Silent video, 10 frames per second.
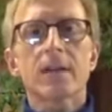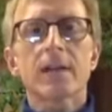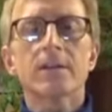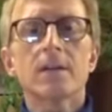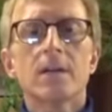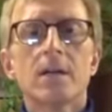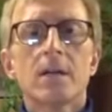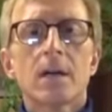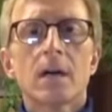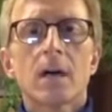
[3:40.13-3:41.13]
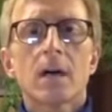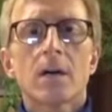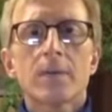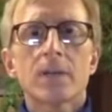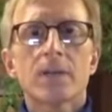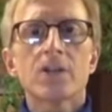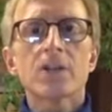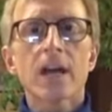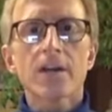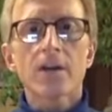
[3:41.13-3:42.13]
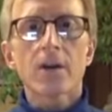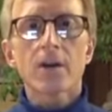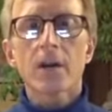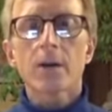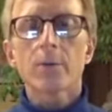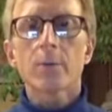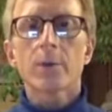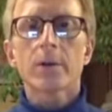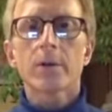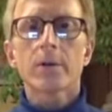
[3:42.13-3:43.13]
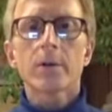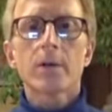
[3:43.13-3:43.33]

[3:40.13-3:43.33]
And in Ashaya Yoga, we're